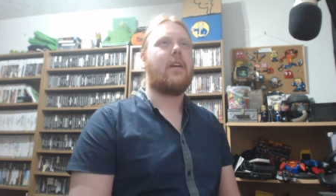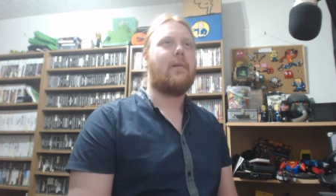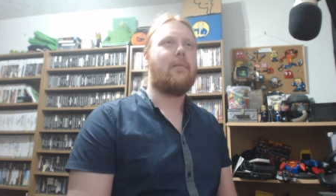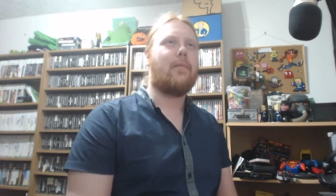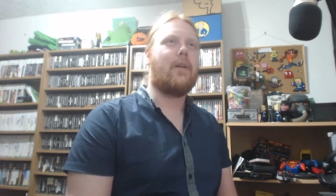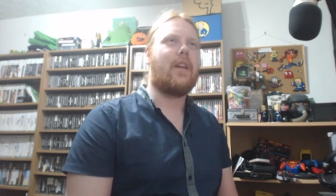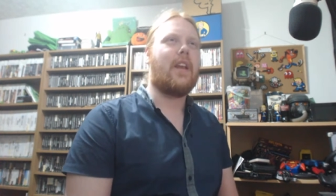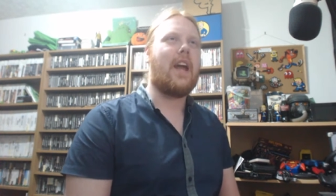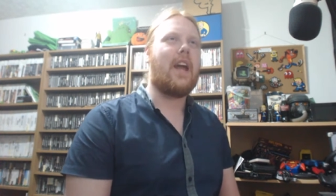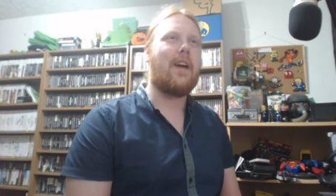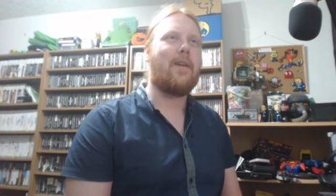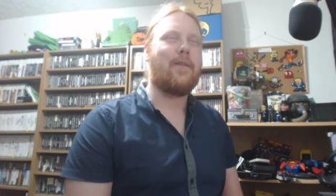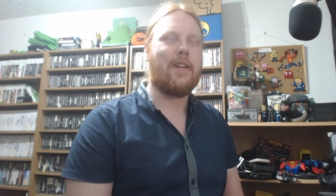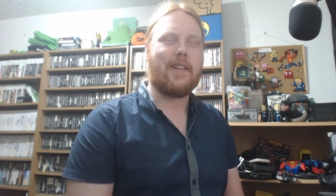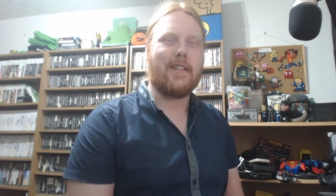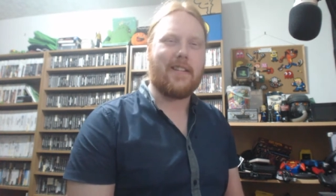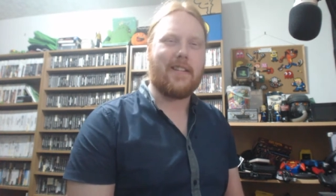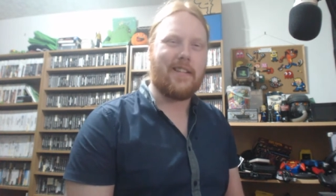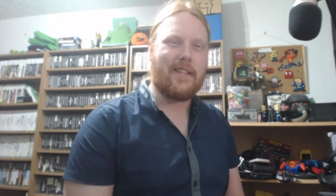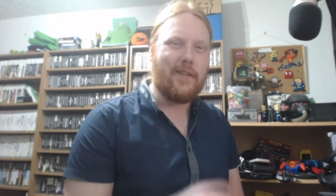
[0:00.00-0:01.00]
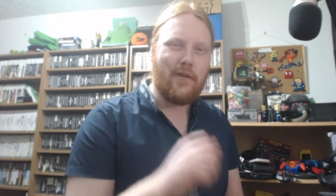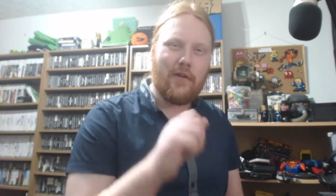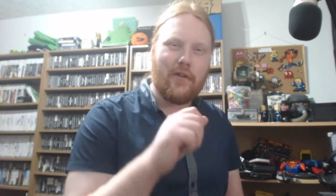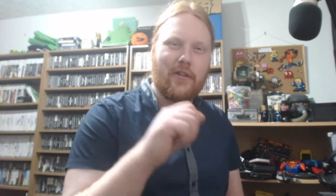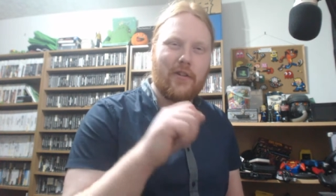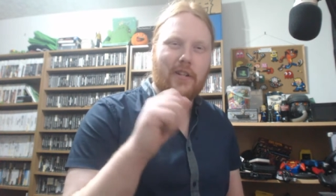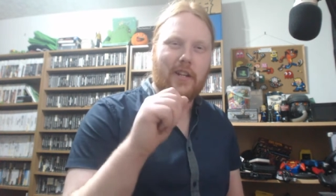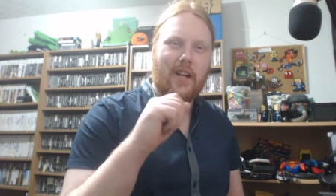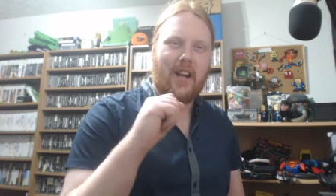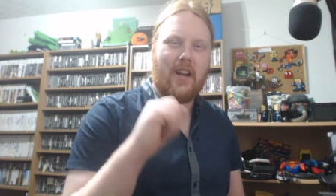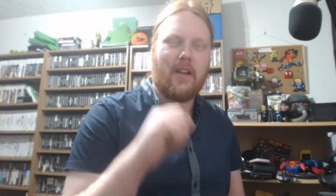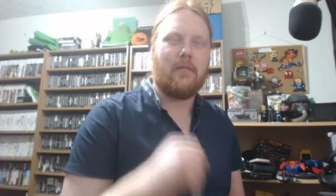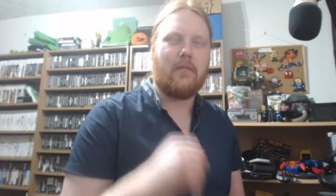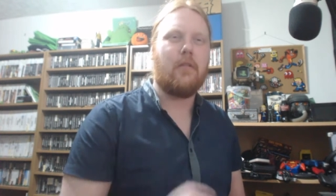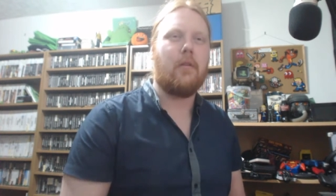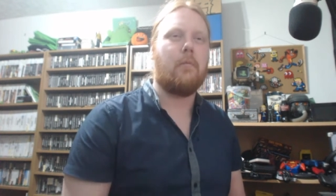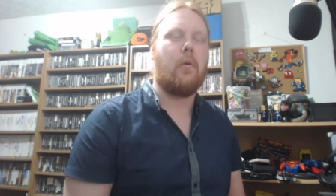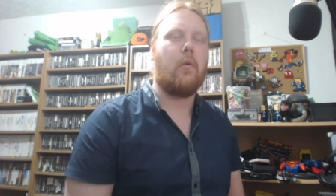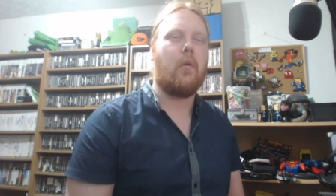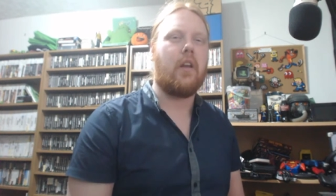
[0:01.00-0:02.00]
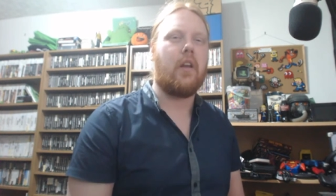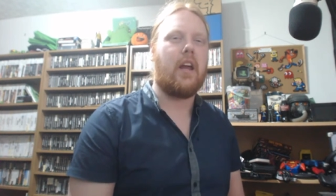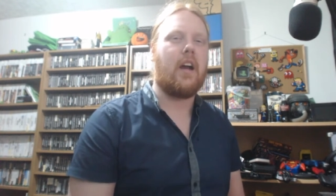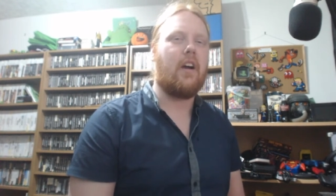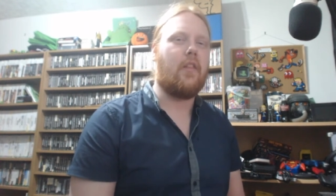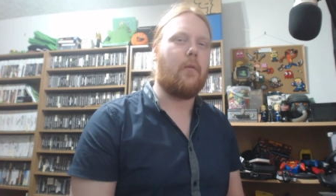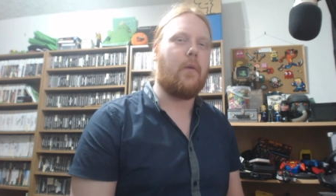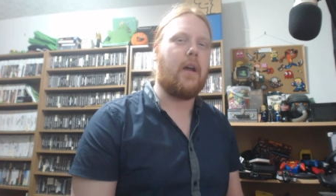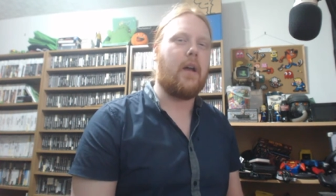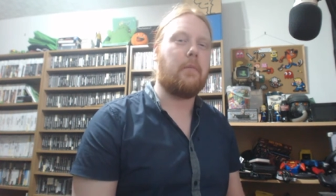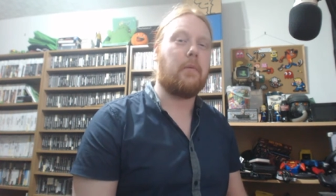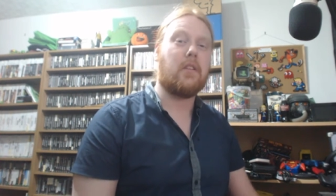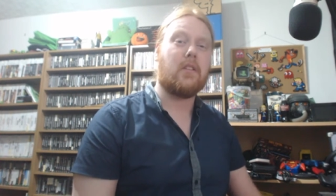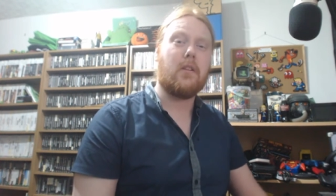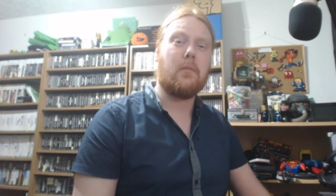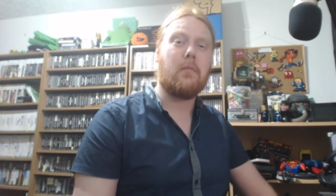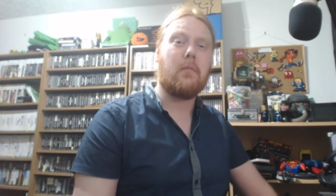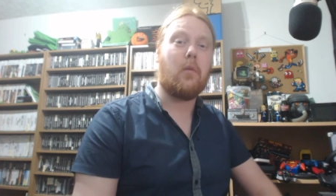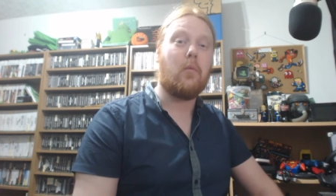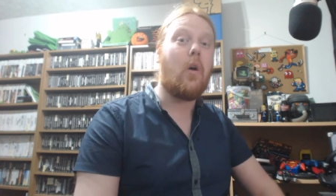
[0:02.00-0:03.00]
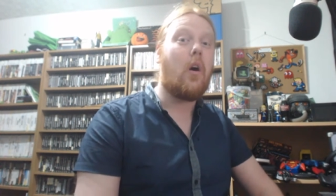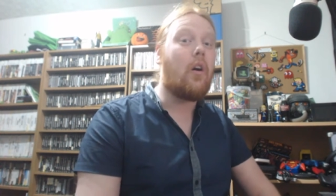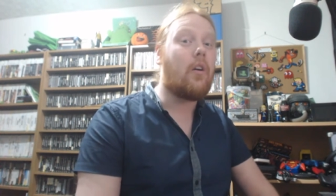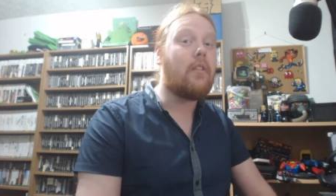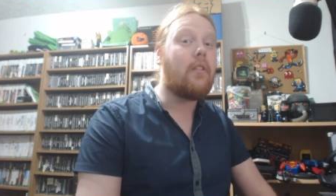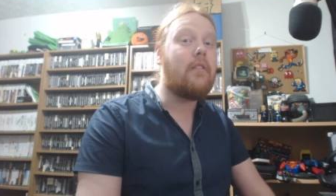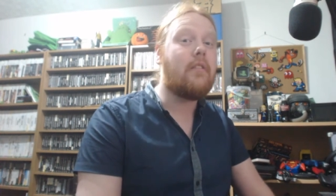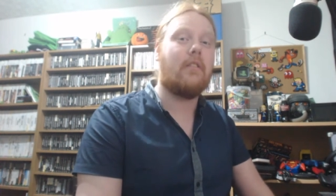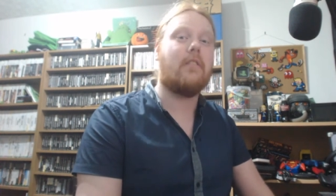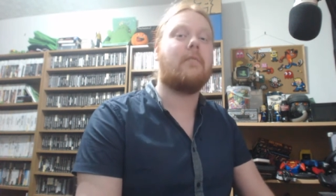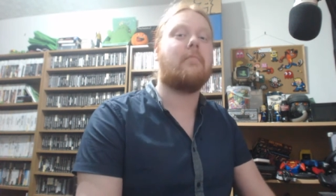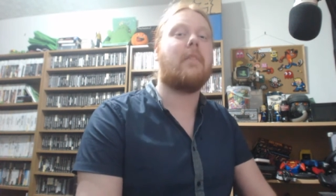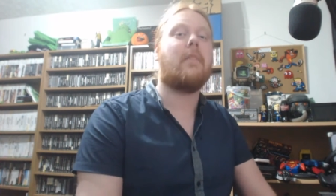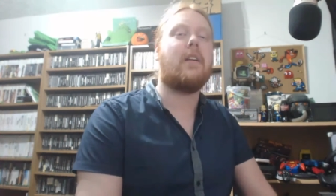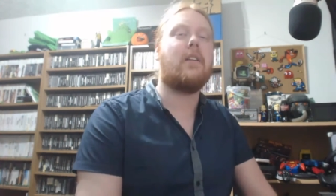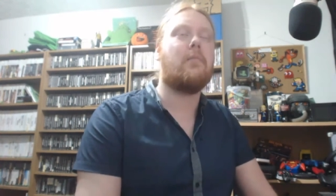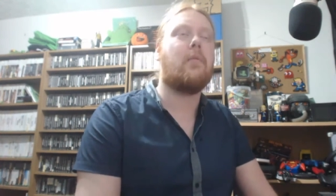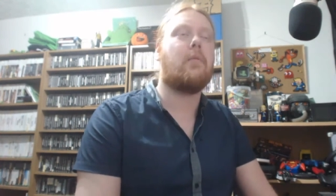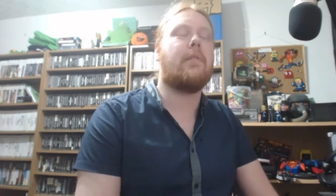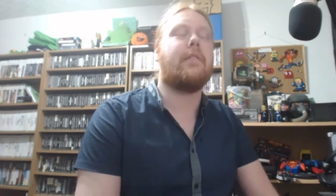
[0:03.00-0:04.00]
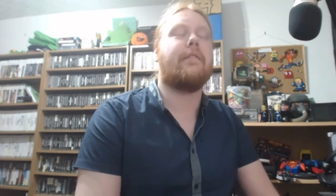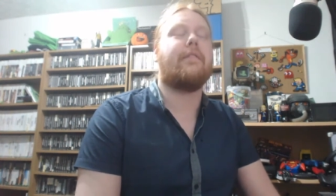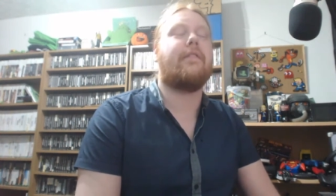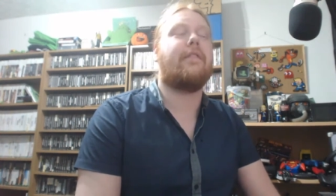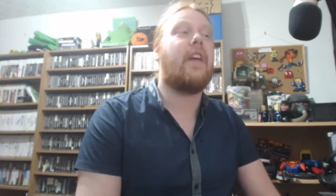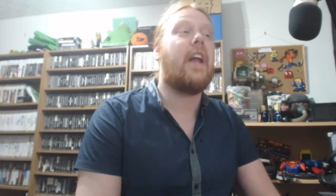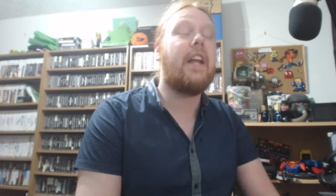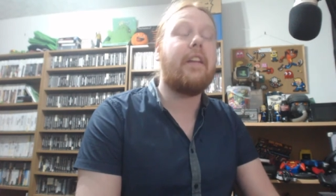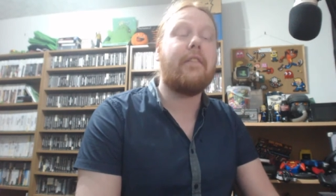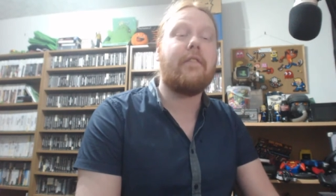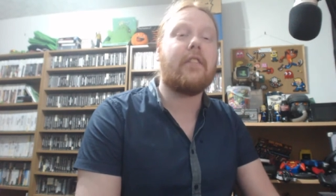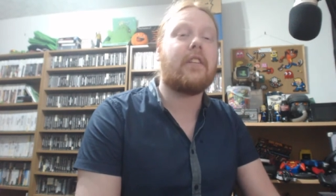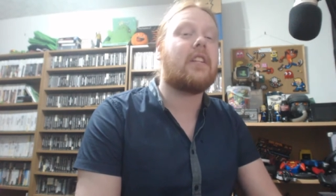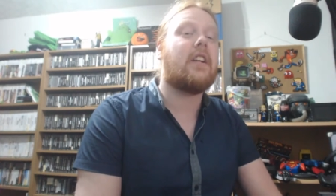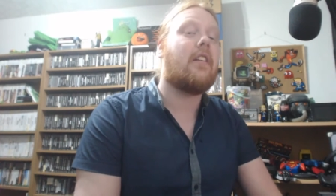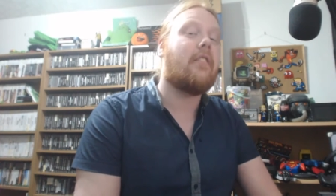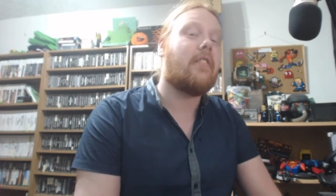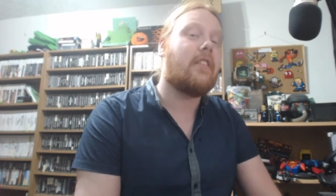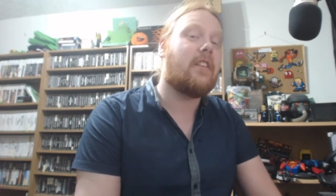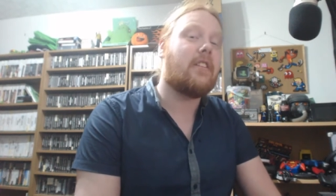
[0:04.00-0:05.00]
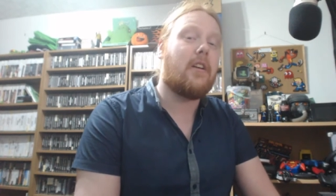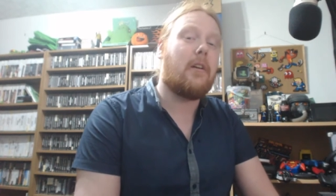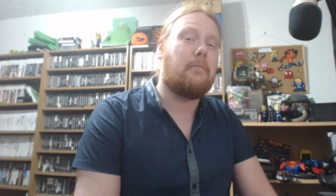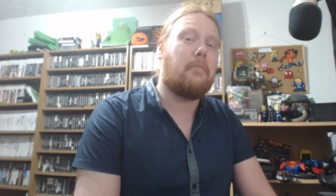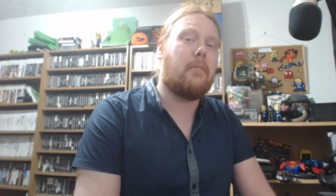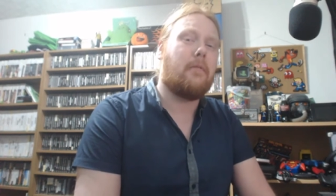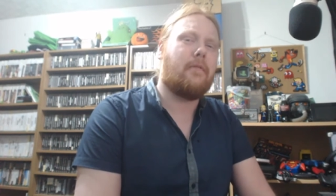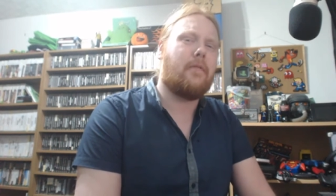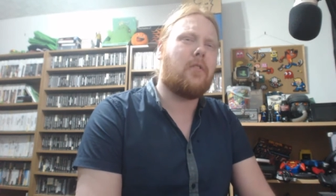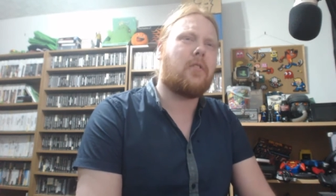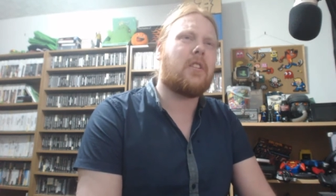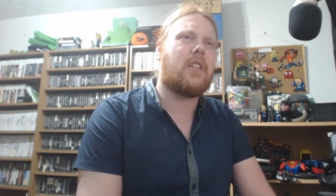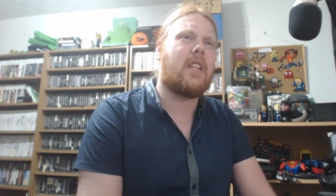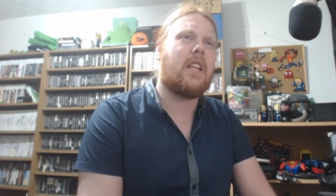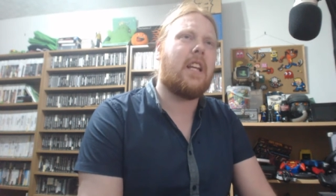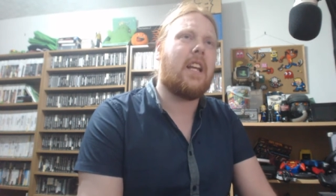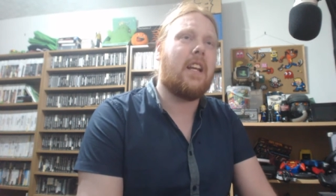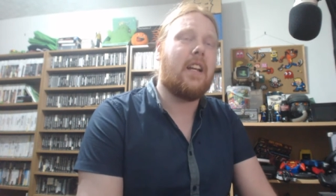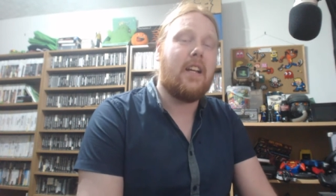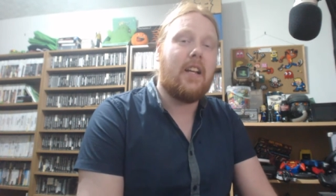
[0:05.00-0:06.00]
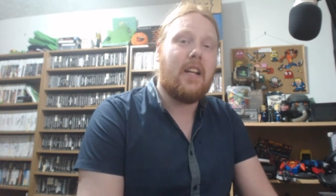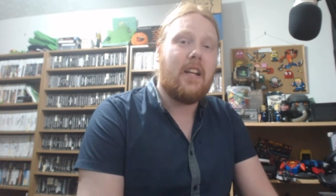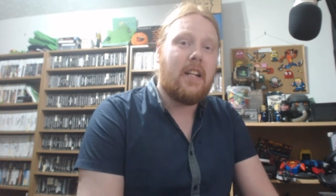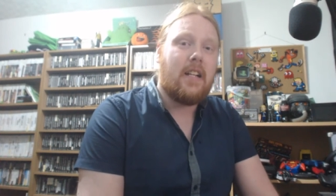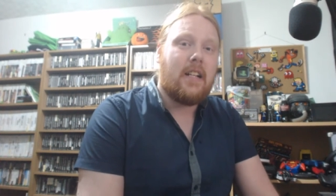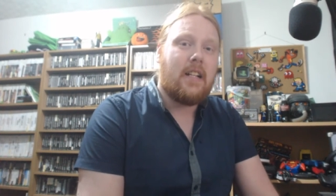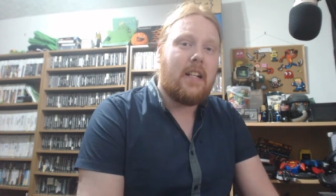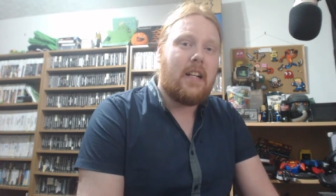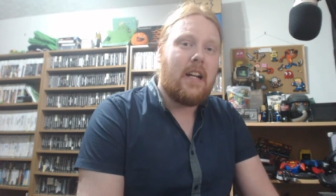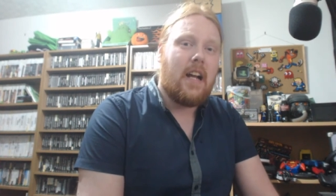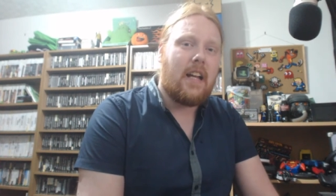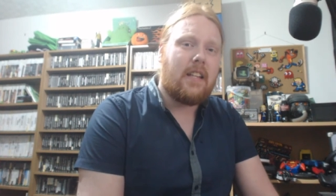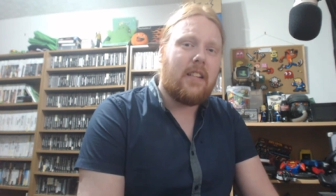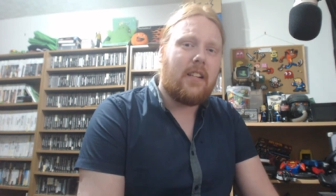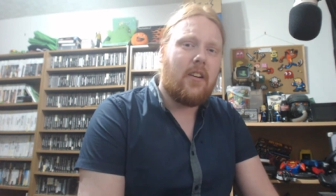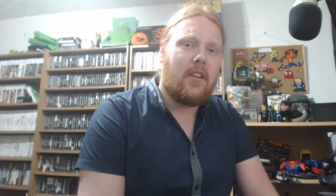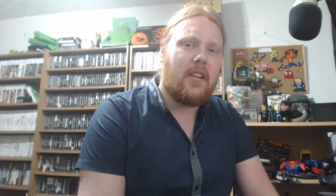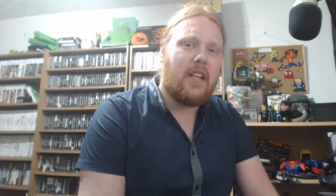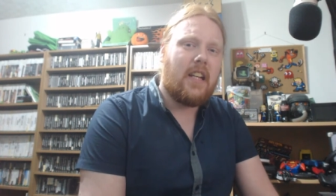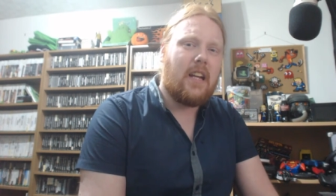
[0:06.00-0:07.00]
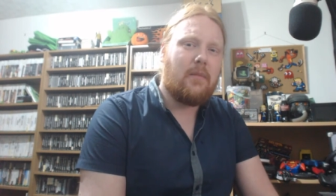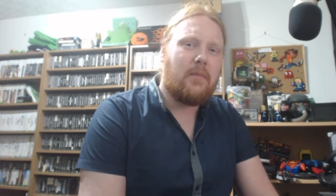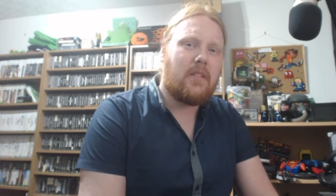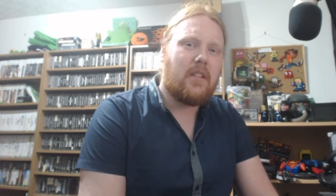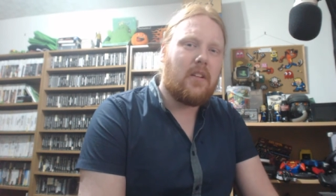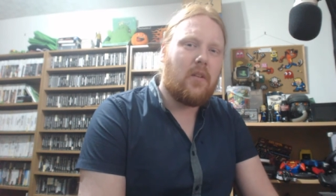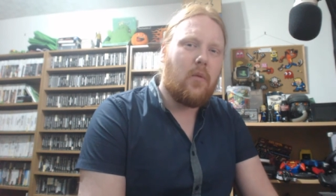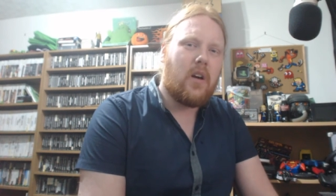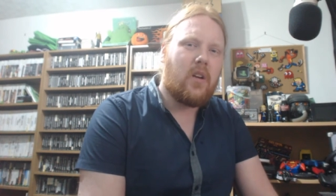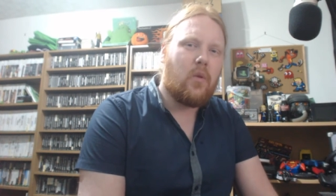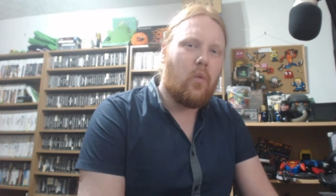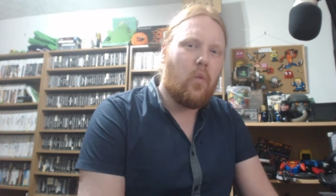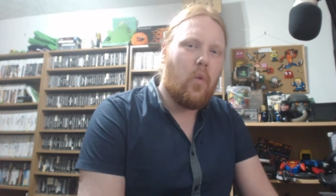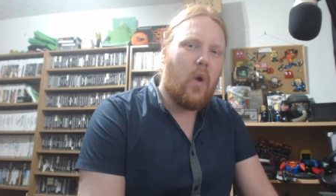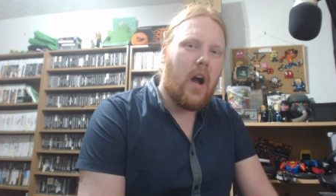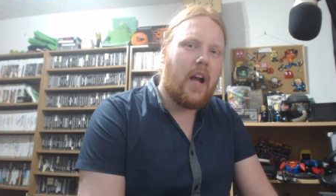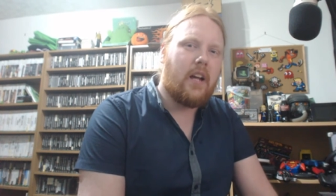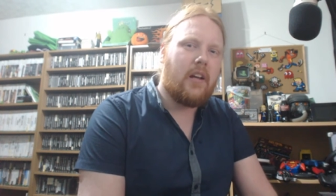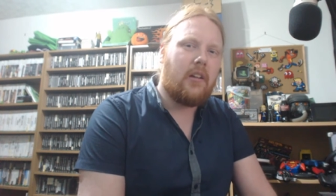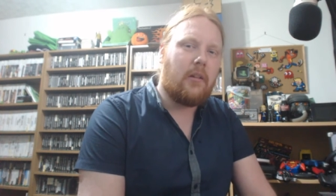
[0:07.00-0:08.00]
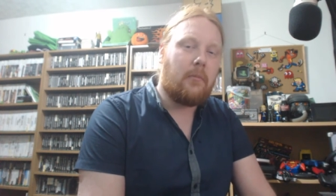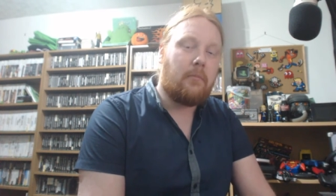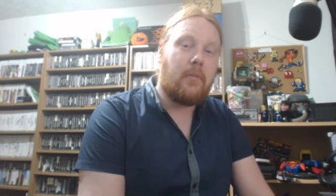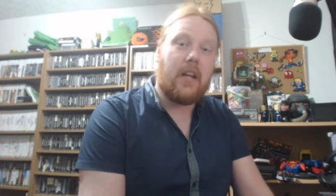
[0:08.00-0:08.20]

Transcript: but now it's nudging #1 out of the way because #1, my #1 favourite charity shop, unfortunately, hasn't got any games in quite a while.